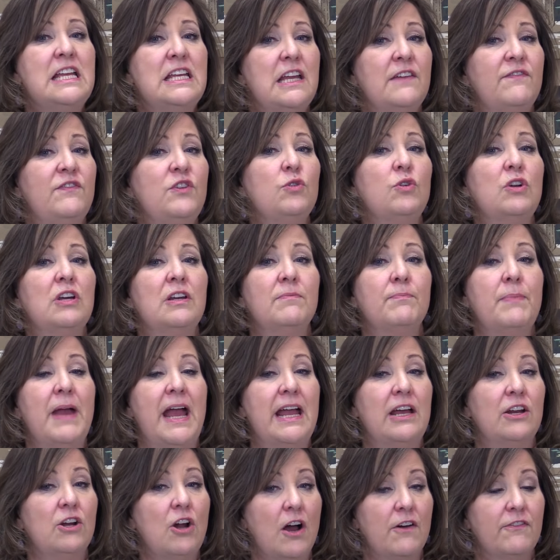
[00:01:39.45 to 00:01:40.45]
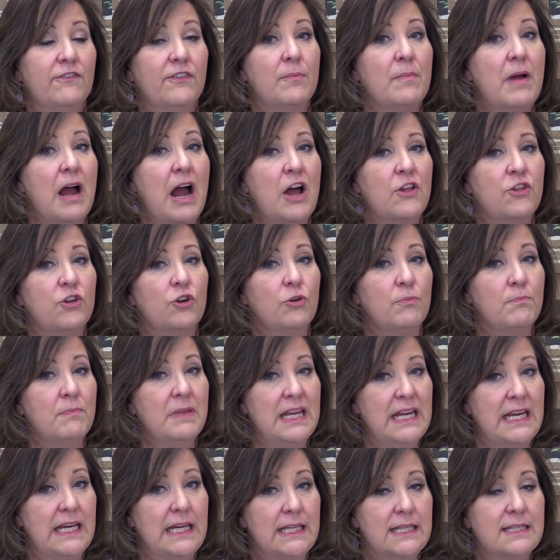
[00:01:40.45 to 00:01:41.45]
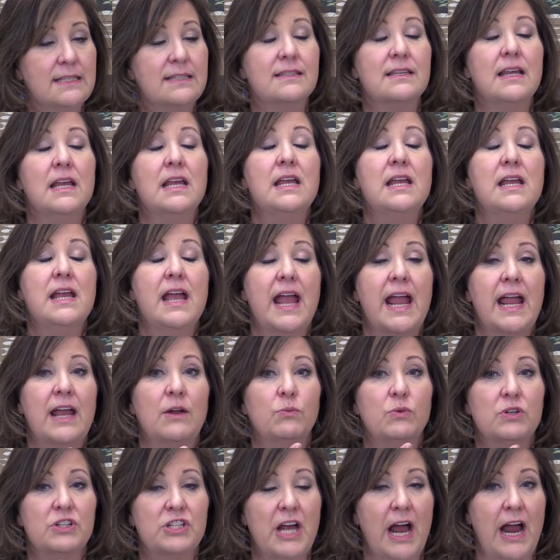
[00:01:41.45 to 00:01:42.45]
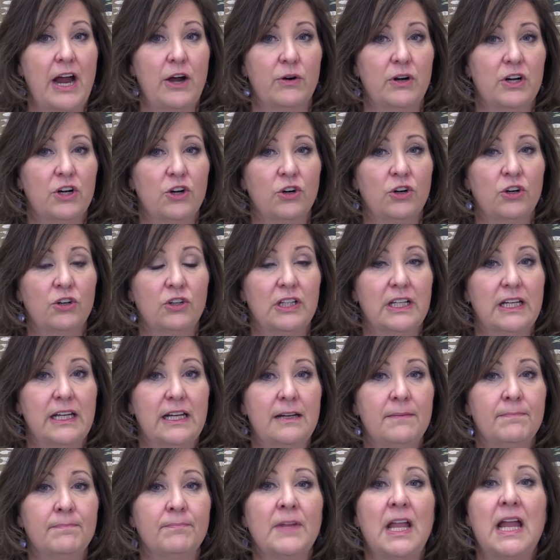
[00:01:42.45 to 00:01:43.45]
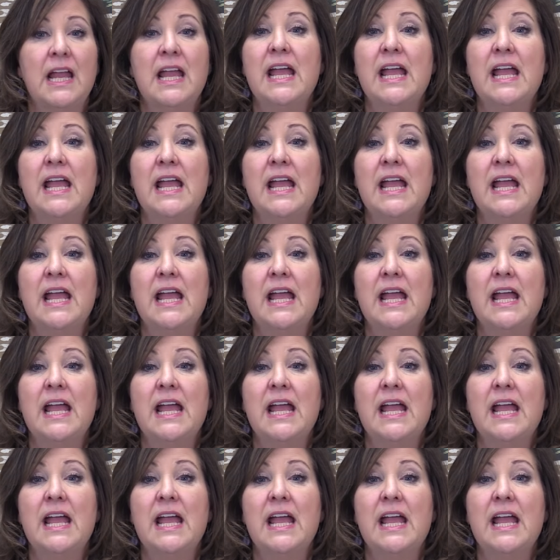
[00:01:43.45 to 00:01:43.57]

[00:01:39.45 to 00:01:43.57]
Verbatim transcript: if you can pay it off from other means and retire it early.